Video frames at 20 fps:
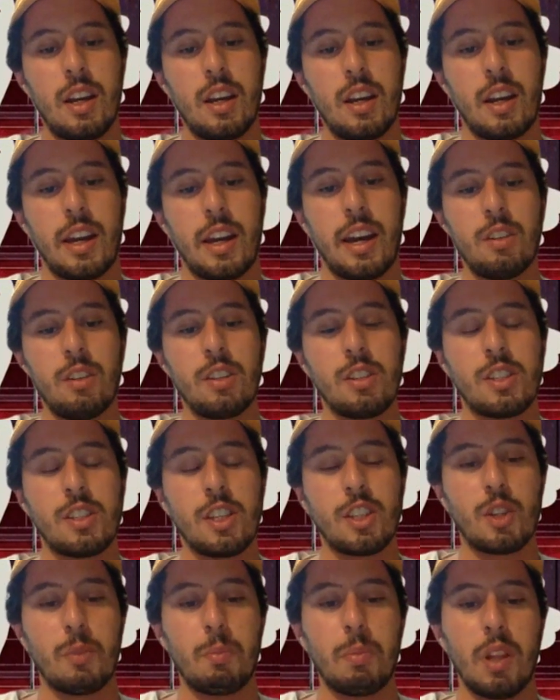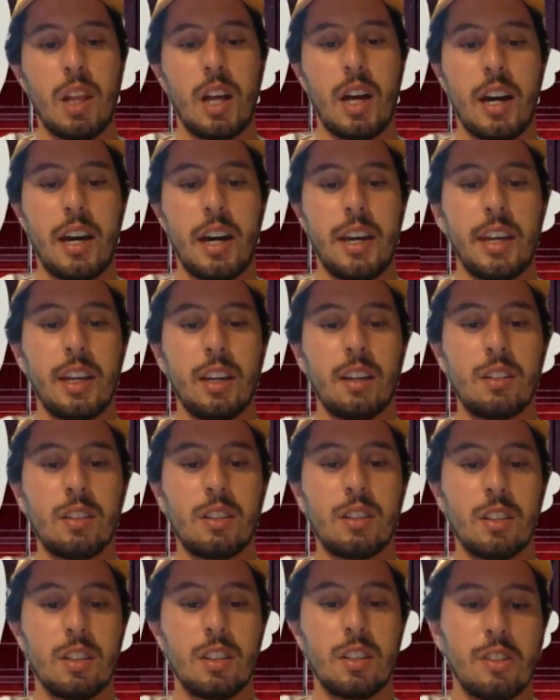how does this apply
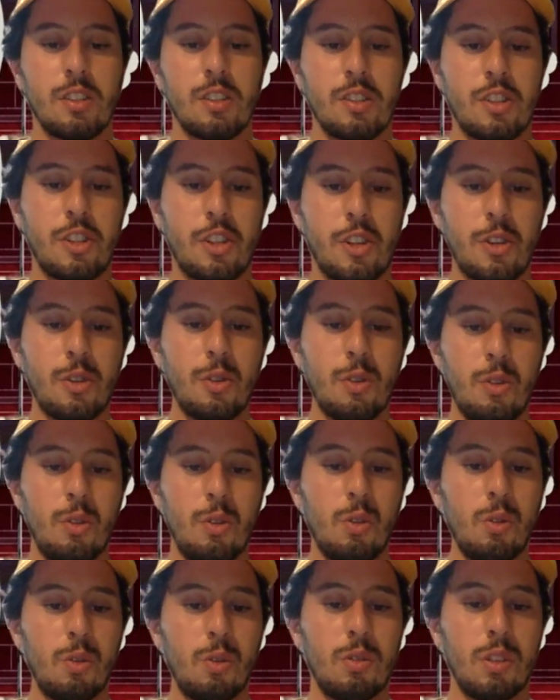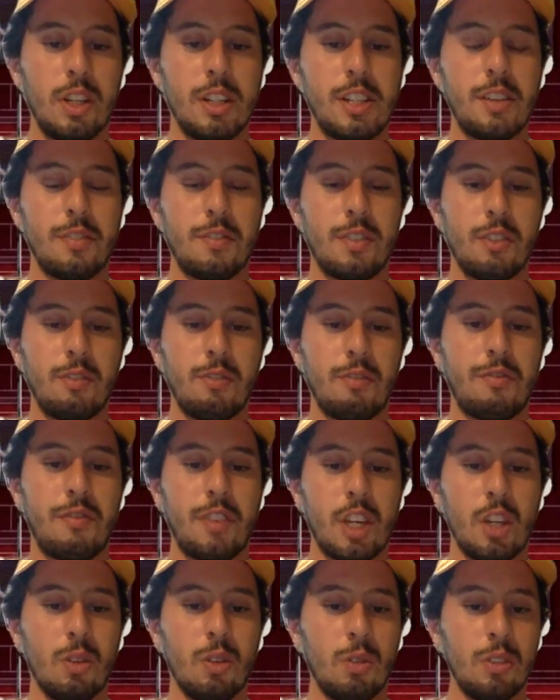to a different
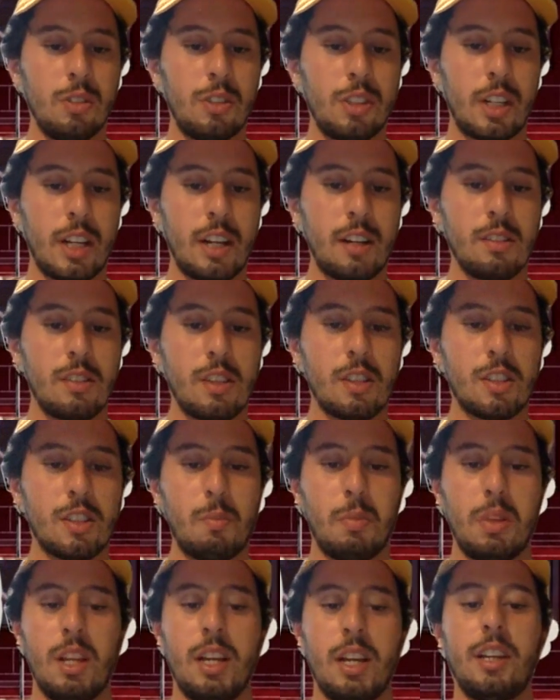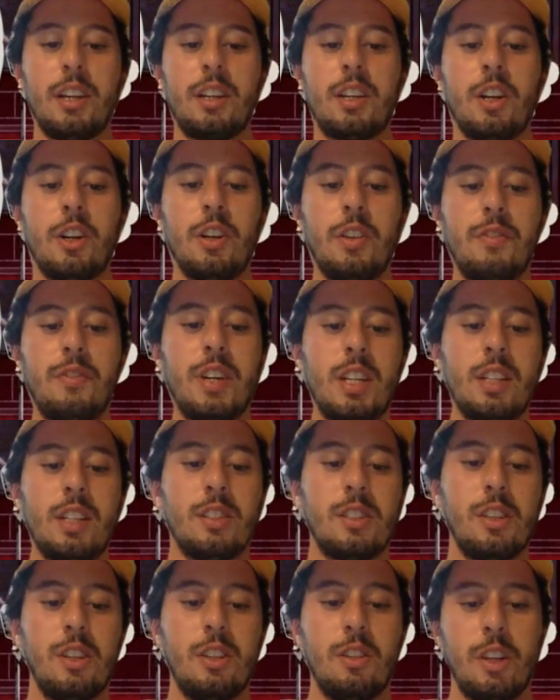field, or how does this apply to current
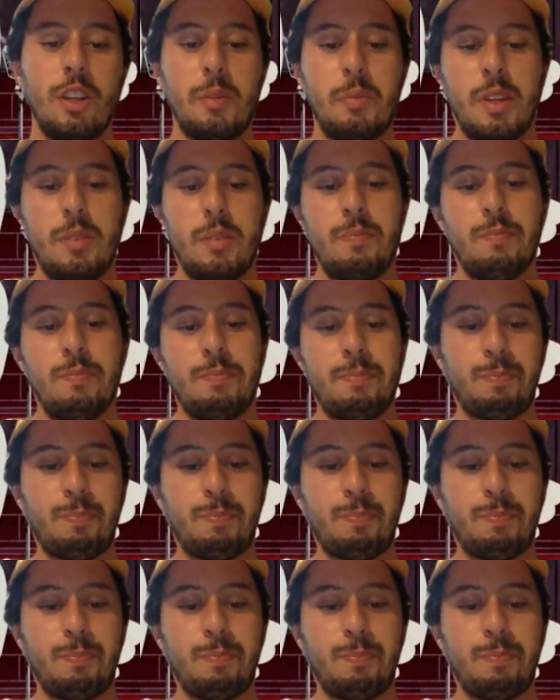events? You know what I mean?